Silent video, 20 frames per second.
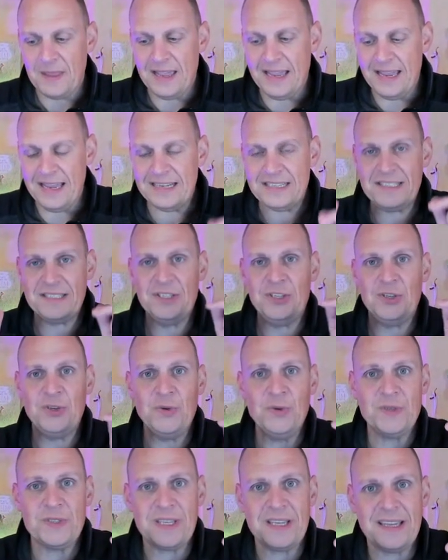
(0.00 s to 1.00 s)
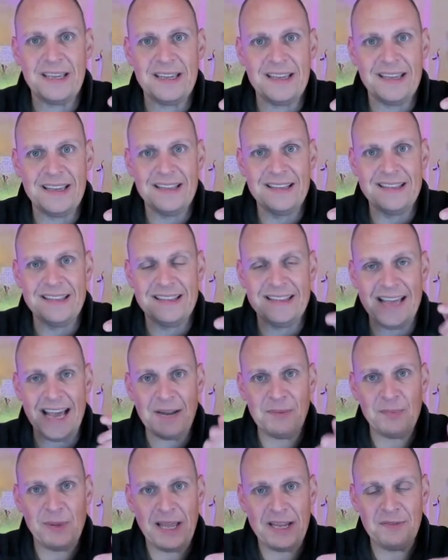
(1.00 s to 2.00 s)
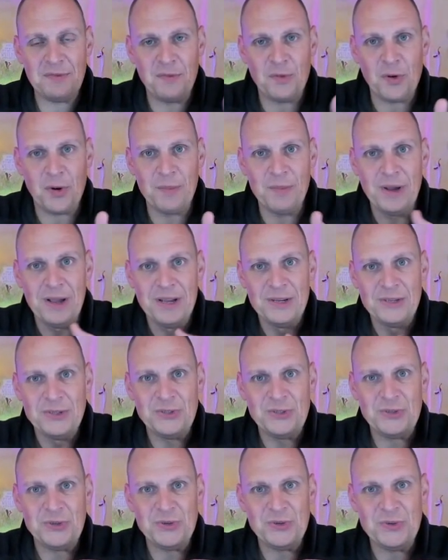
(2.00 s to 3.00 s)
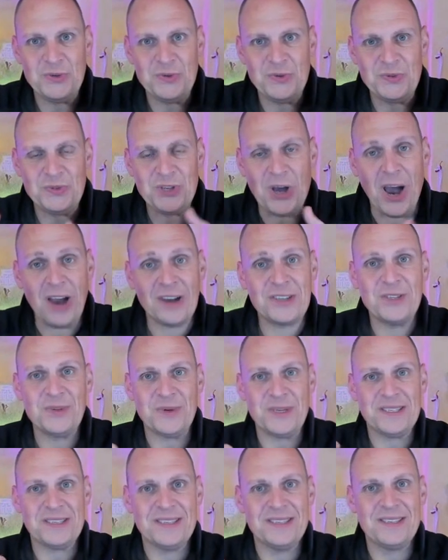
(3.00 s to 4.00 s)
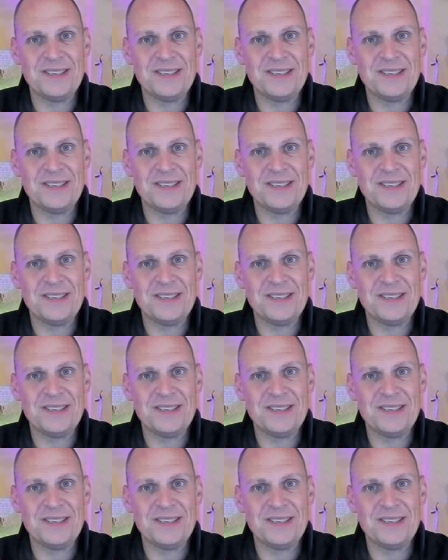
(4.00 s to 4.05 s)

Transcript: it's using that platform to talk to us.